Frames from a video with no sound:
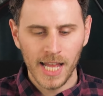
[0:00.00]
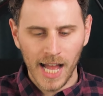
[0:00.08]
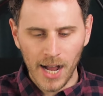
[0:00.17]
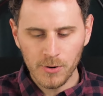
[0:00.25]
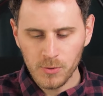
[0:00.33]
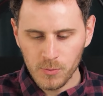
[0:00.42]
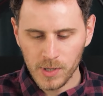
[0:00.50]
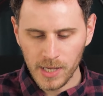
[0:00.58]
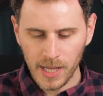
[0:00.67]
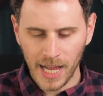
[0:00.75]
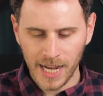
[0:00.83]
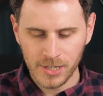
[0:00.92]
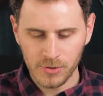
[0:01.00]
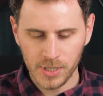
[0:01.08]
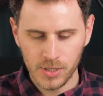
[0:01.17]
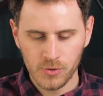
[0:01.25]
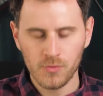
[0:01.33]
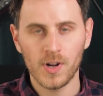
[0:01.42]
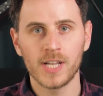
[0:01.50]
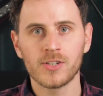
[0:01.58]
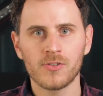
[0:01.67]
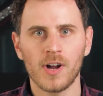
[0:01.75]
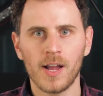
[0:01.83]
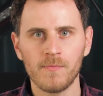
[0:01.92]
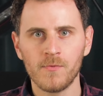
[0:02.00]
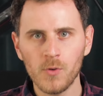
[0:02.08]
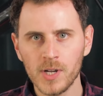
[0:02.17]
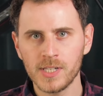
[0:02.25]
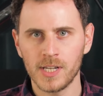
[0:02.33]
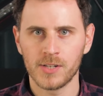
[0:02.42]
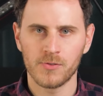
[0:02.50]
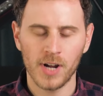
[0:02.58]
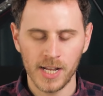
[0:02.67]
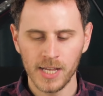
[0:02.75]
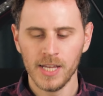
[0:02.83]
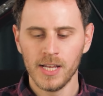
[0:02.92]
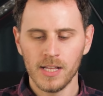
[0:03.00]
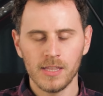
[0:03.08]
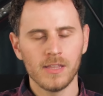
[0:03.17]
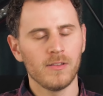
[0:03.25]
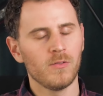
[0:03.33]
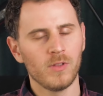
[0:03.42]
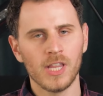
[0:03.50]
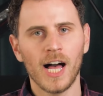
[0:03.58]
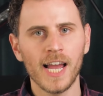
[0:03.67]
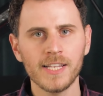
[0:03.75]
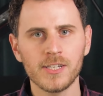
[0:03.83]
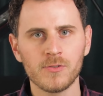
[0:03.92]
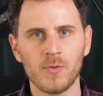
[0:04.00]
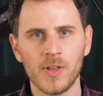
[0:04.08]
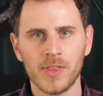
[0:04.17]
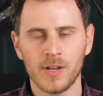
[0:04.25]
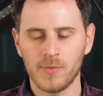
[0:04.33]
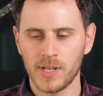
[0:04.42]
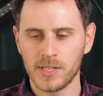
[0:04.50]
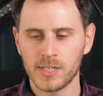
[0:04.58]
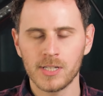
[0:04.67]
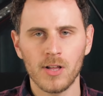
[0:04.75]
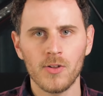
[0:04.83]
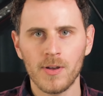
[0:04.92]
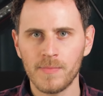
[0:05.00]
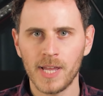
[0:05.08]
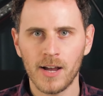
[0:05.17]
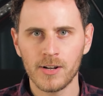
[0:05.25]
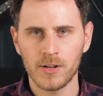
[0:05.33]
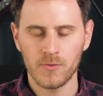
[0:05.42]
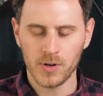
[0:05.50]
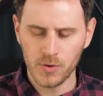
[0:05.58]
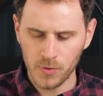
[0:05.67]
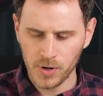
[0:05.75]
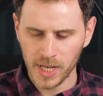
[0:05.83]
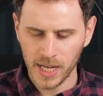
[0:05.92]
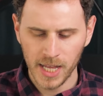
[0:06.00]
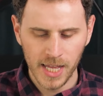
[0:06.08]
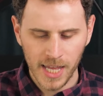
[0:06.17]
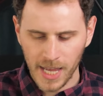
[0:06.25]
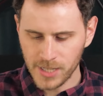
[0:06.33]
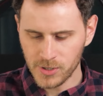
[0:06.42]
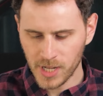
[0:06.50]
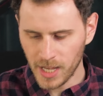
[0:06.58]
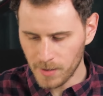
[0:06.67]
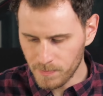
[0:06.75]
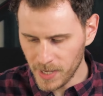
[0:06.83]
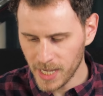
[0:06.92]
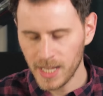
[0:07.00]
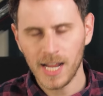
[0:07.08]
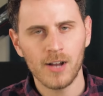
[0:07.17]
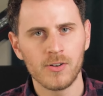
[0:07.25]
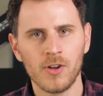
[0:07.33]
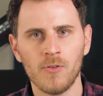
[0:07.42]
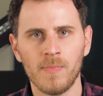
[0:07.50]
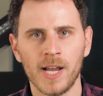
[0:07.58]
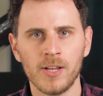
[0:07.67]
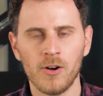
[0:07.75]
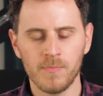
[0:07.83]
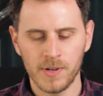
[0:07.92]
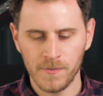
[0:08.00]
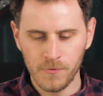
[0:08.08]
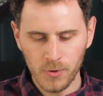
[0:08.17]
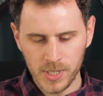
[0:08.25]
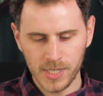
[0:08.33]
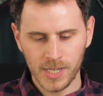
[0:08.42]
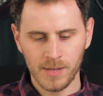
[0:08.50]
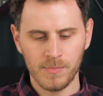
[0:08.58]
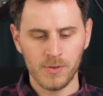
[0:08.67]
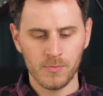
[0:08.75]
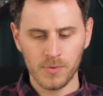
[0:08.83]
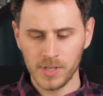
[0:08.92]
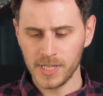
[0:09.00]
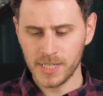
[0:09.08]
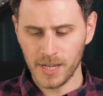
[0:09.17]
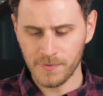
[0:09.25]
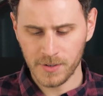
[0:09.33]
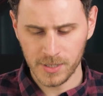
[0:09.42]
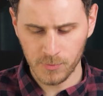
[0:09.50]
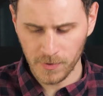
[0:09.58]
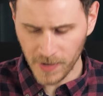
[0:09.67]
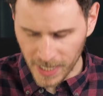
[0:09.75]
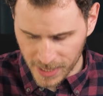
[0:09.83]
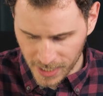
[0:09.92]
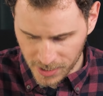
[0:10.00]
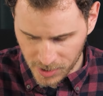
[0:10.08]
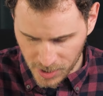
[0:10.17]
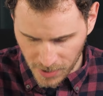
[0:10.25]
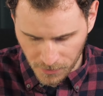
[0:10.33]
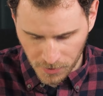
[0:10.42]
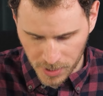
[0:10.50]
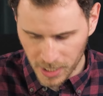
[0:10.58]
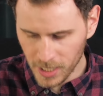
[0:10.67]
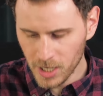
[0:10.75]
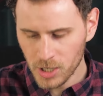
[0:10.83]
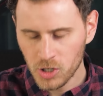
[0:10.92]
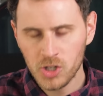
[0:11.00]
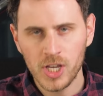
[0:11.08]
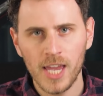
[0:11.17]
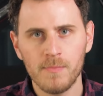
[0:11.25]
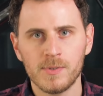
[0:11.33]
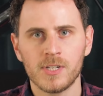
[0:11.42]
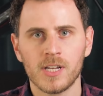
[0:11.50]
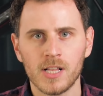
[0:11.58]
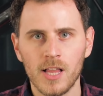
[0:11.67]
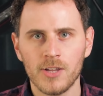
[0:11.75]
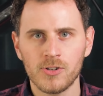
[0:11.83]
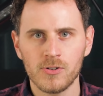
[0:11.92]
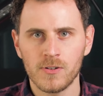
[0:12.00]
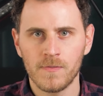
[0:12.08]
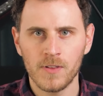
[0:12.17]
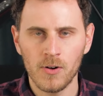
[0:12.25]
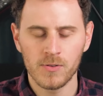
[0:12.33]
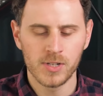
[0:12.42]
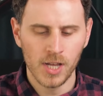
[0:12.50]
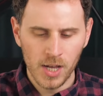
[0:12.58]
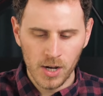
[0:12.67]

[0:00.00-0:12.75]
How do we actually transcribe voicings, right? Lines is one thing, we can slow them down in a recording and just kind of pick it out note by note, but a voicing can be really tough because we've got these different shapes and clusters of notes.